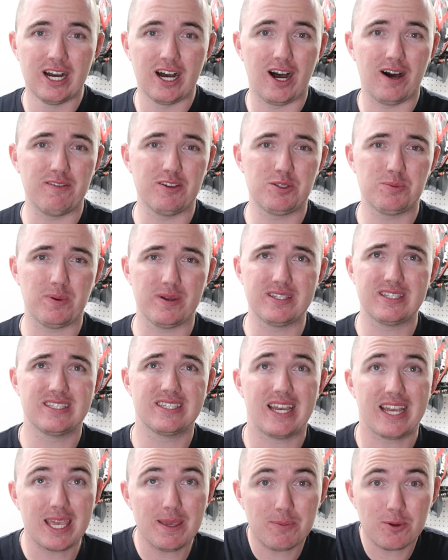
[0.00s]
all these places.
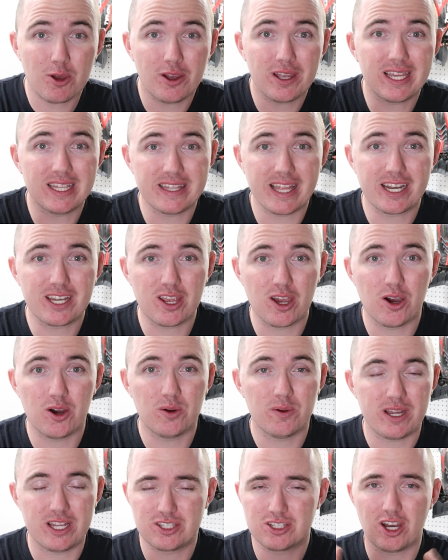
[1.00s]
I keep calling it
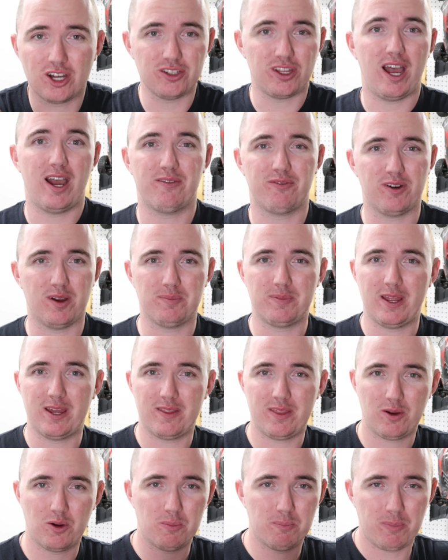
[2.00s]
Letgo. It's called OfferUp now.
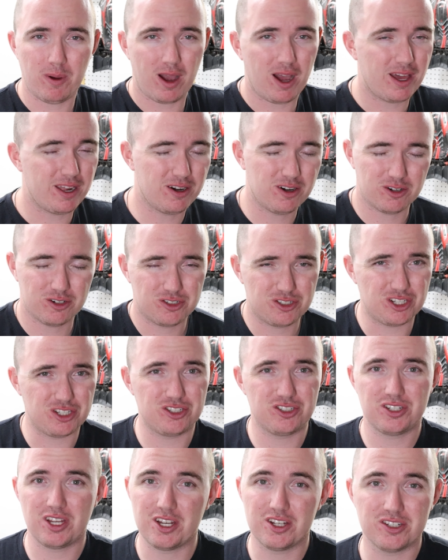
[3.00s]
They were bought or
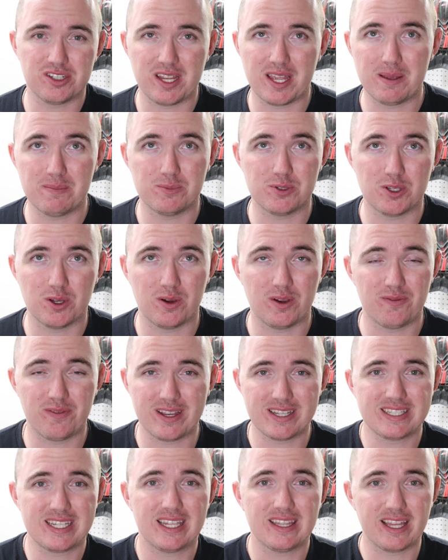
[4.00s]
just changed names. So if I
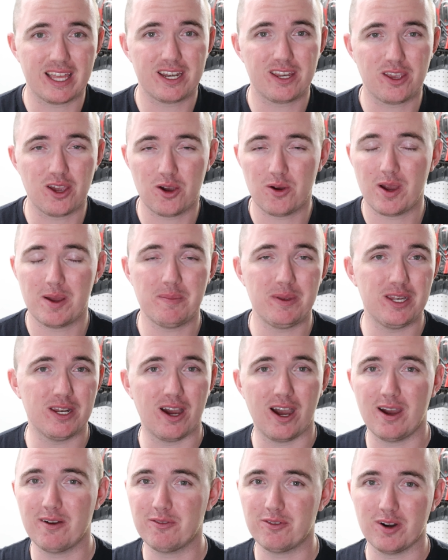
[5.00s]
say Letgo, I mean
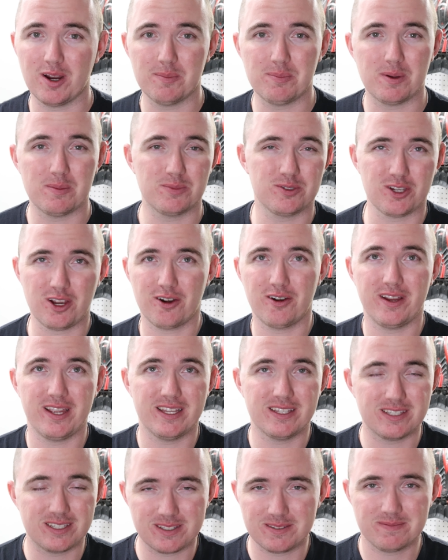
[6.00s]
OfferUp. I'm sorry,
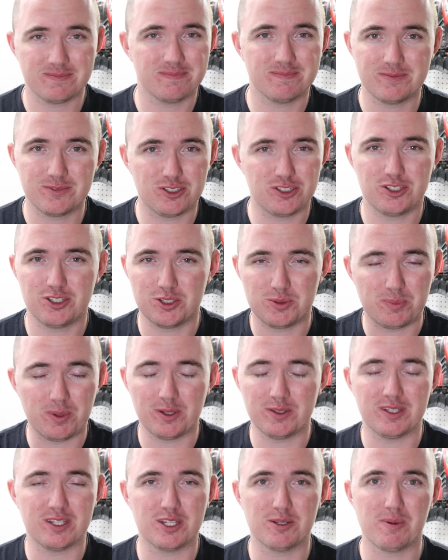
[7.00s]
it's just
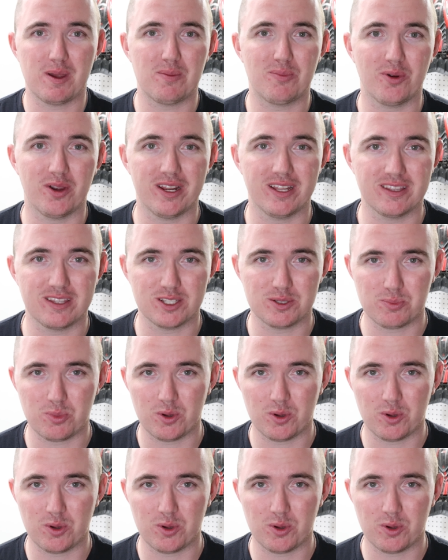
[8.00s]
built into my brain at this